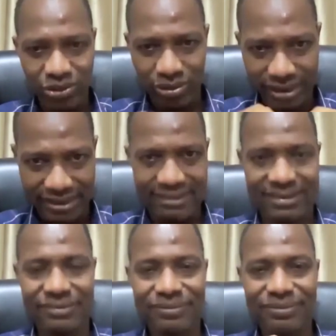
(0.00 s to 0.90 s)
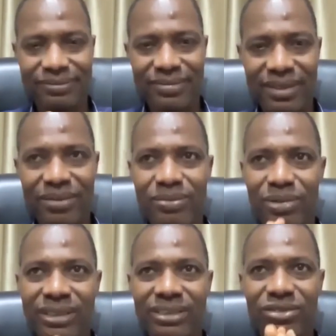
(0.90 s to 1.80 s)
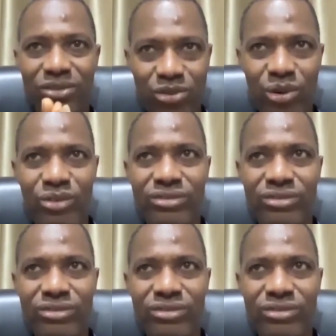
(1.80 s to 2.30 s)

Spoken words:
it, but the institutions